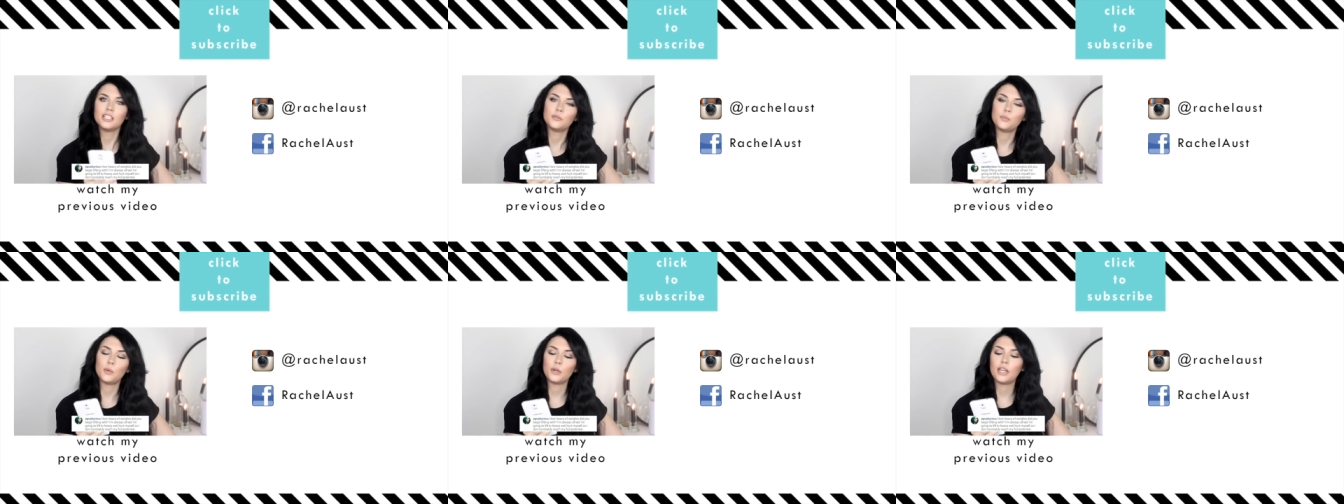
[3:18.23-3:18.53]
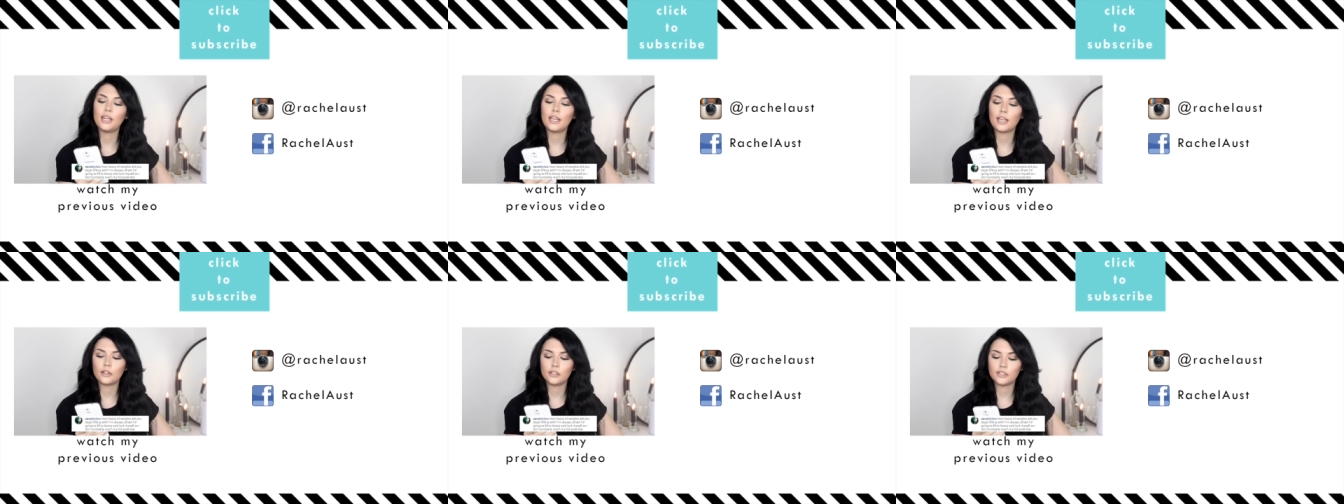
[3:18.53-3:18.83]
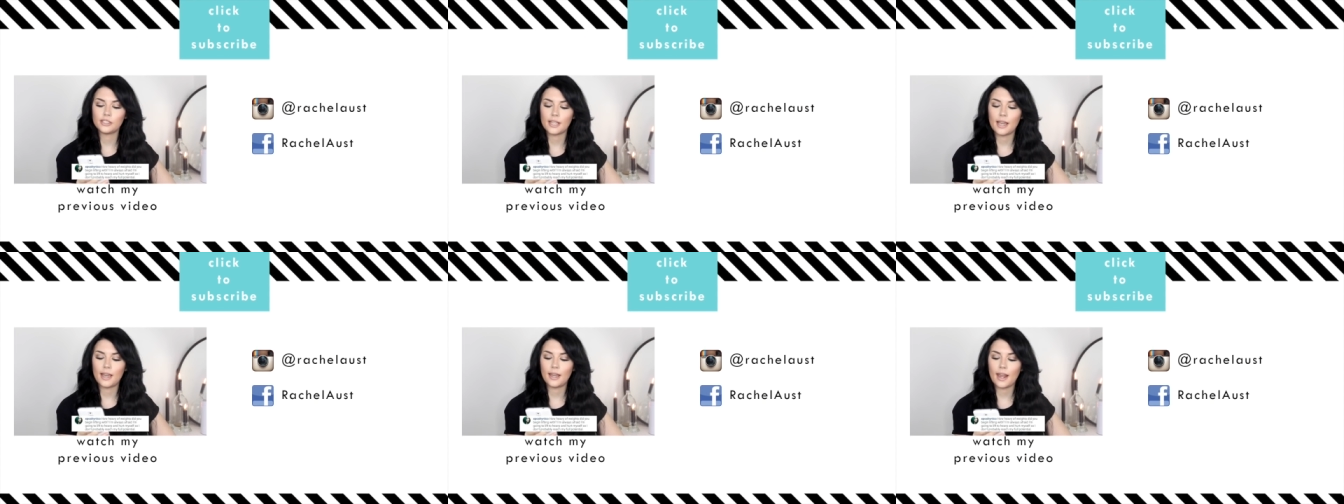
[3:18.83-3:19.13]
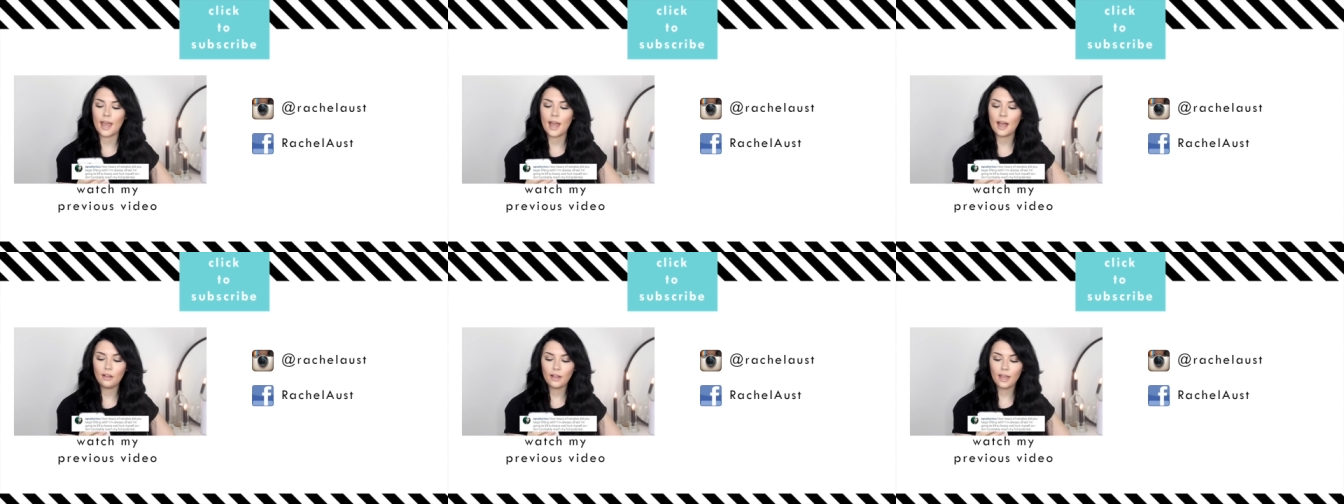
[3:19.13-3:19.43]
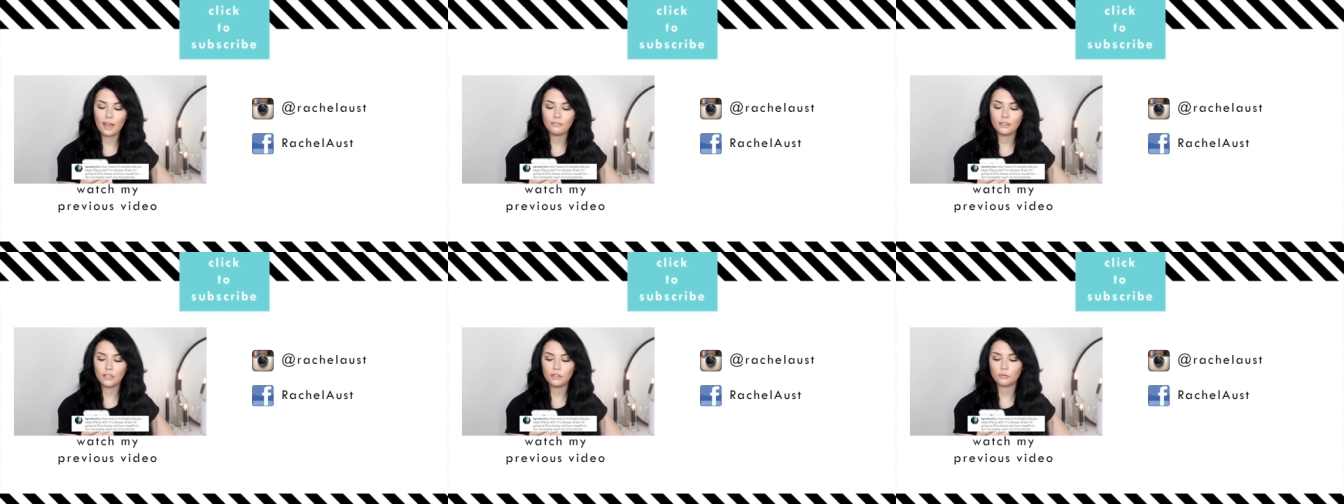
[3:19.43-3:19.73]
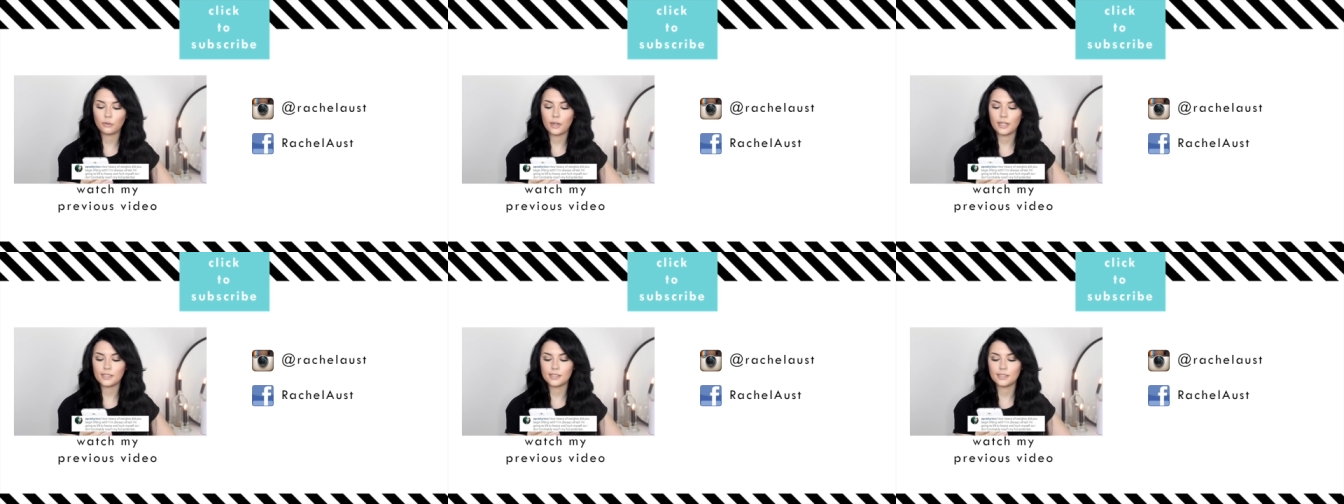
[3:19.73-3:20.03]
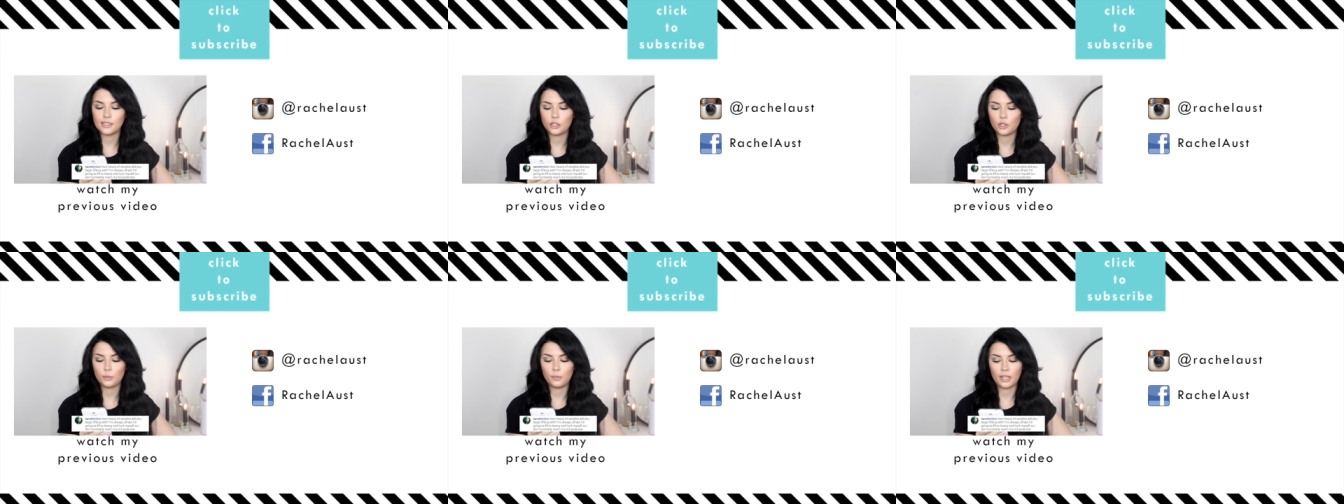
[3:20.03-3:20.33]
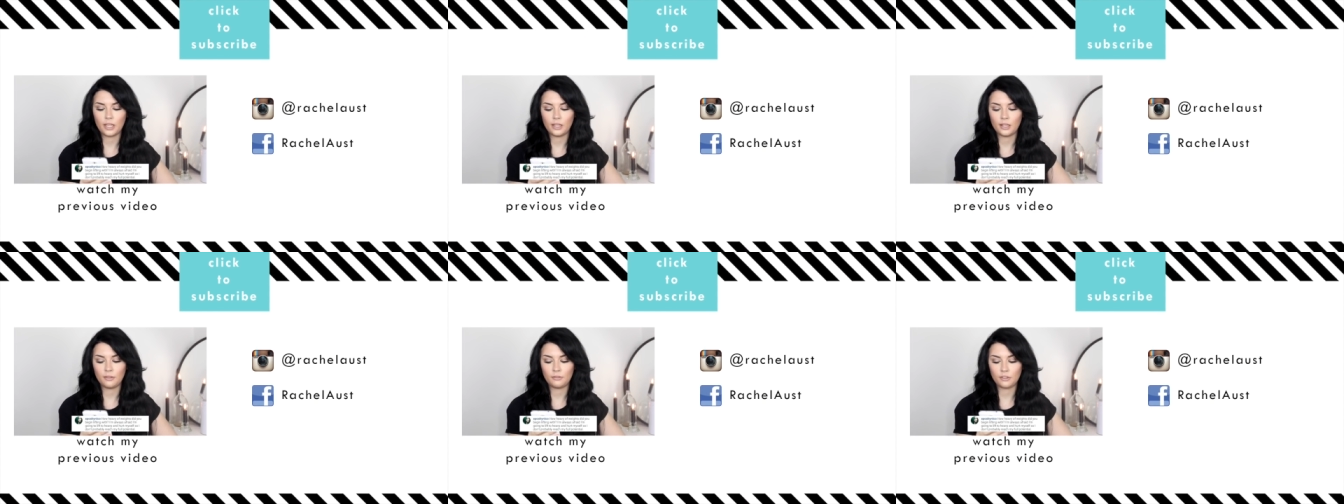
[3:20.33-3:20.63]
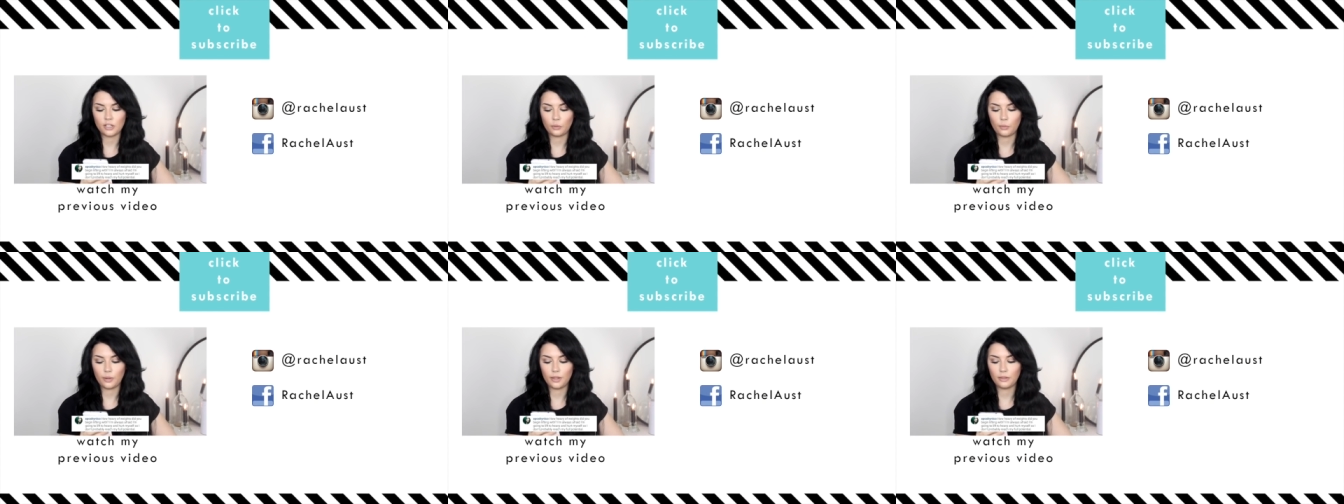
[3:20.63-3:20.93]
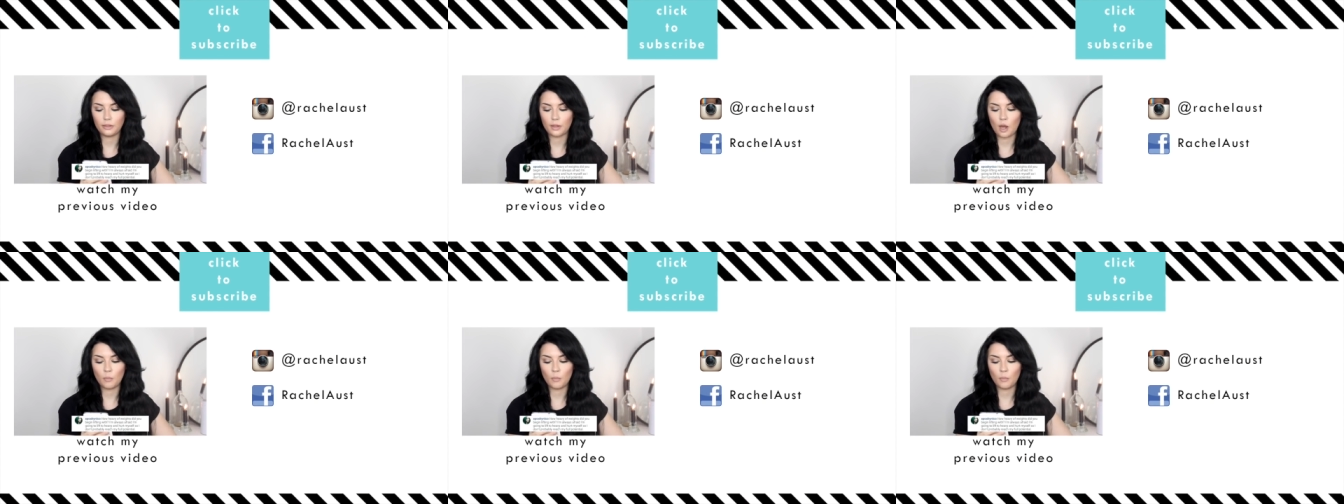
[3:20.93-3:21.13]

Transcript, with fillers: Spooky Nico said, how heavy of weights did you begin lifting with?